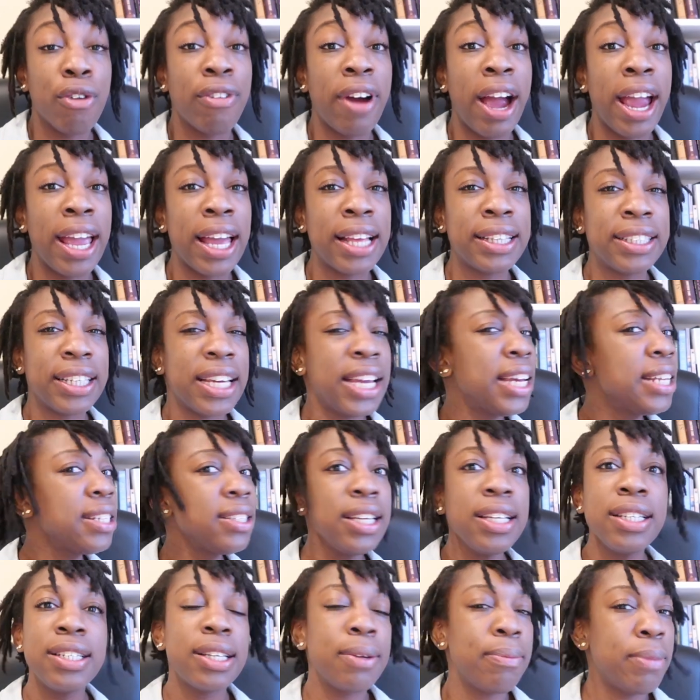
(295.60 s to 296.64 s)
right? It's
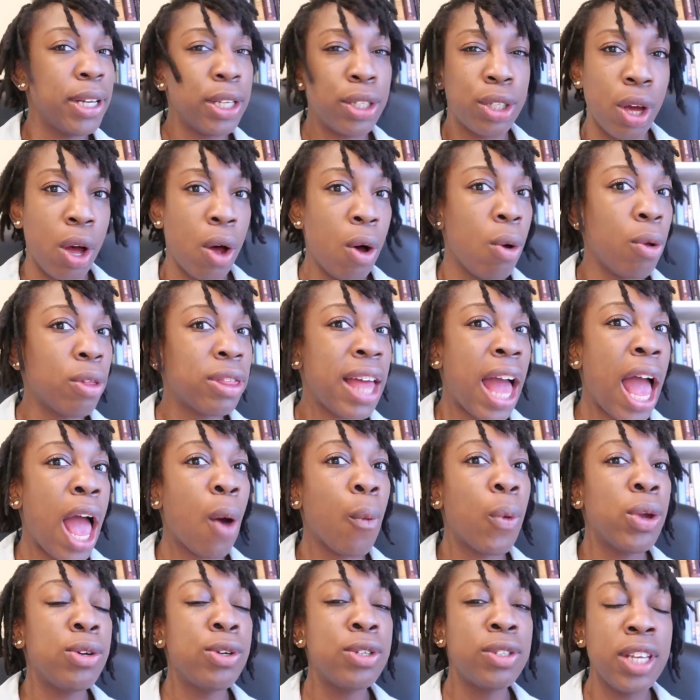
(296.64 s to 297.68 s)
easy to be told
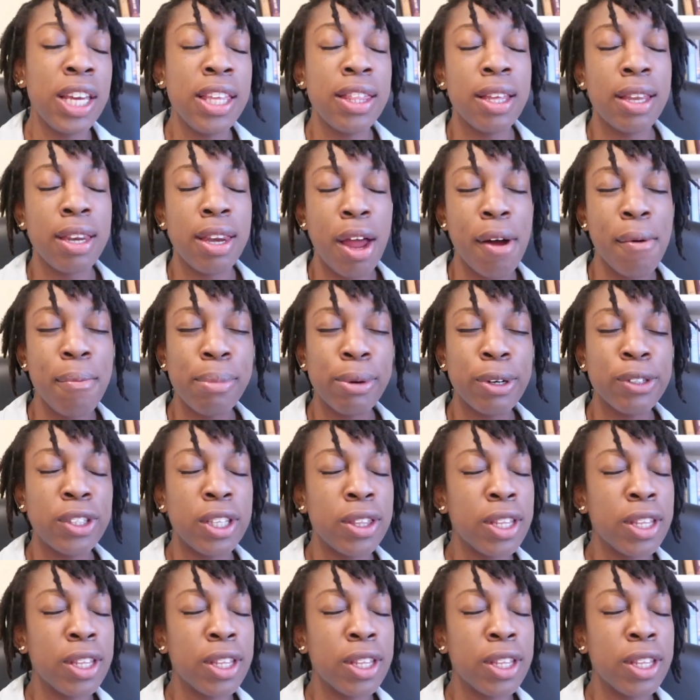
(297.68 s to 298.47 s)
that when you see the numbers,